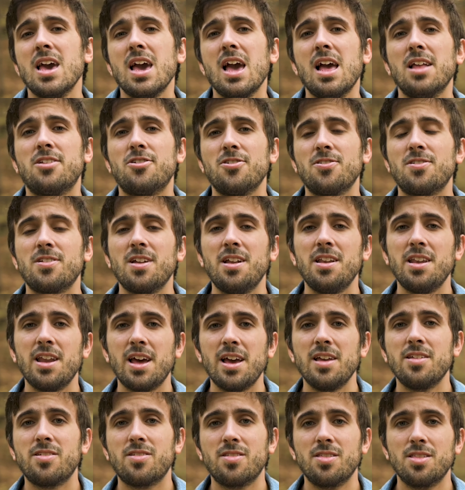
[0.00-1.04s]
It's just a
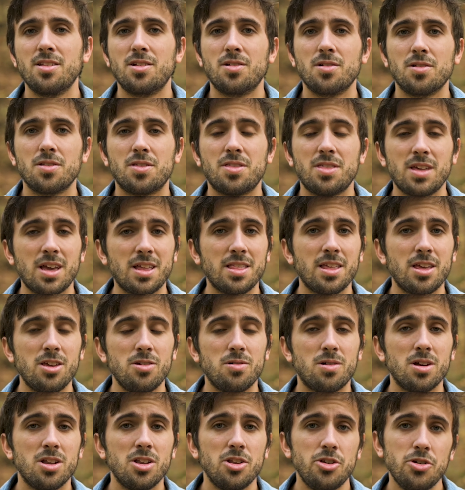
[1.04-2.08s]
nice little thing that you
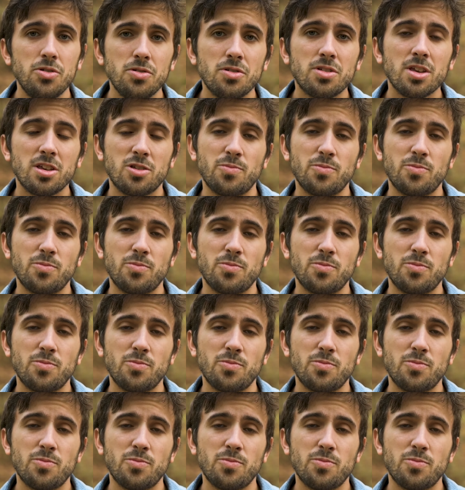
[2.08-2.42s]
can use,